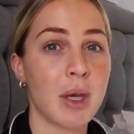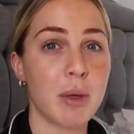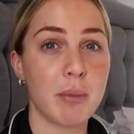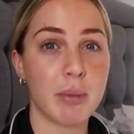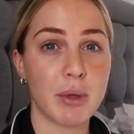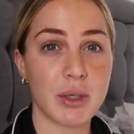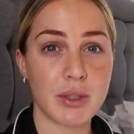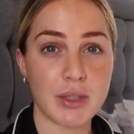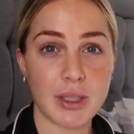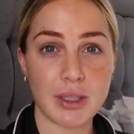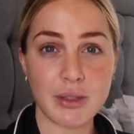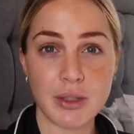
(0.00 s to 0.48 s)

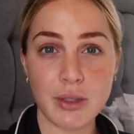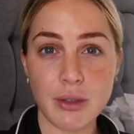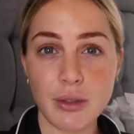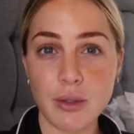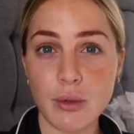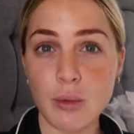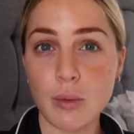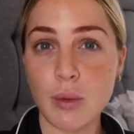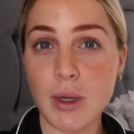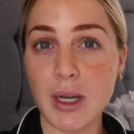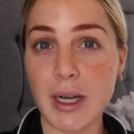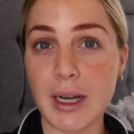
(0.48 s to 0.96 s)
But I don't
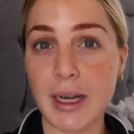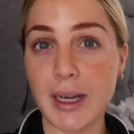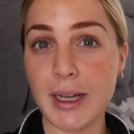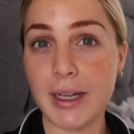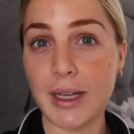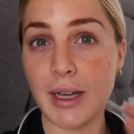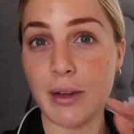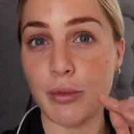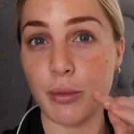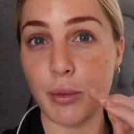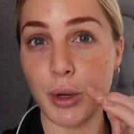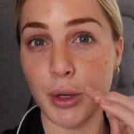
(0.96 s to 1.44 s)
know why
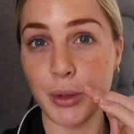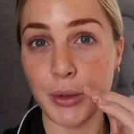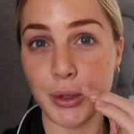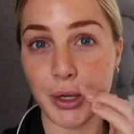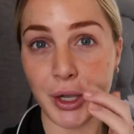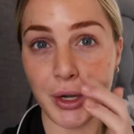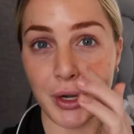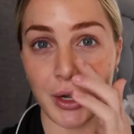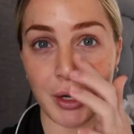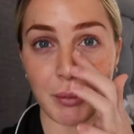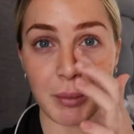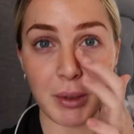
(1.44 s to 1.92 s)
I've
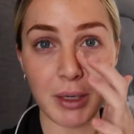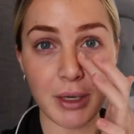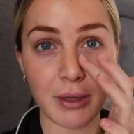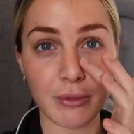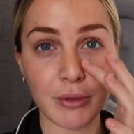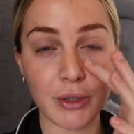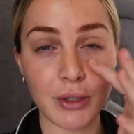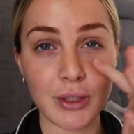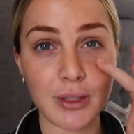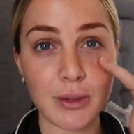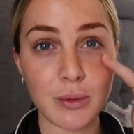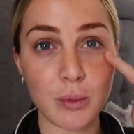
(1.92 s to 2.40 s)
woken up and I've
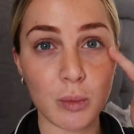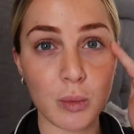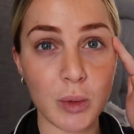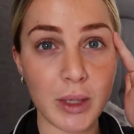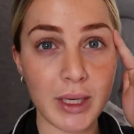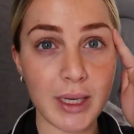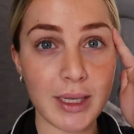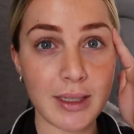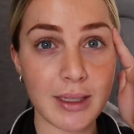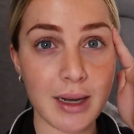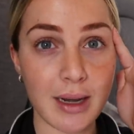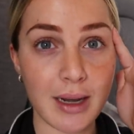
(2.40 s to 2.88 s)
got this
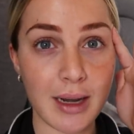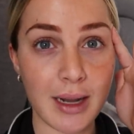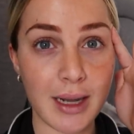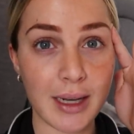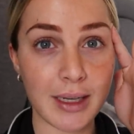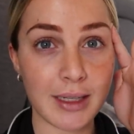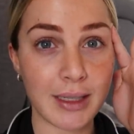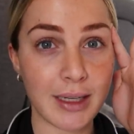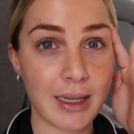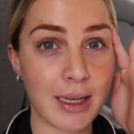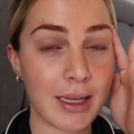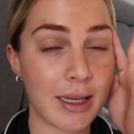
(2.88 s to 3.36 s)
weird
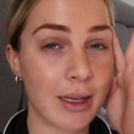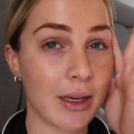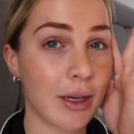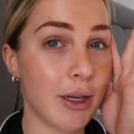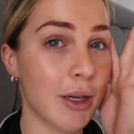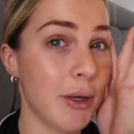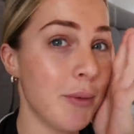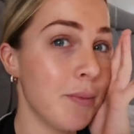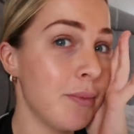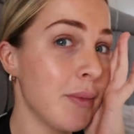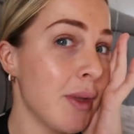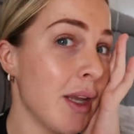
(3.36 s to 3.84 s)
line
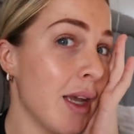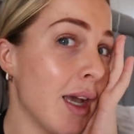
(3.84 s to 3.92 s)
here.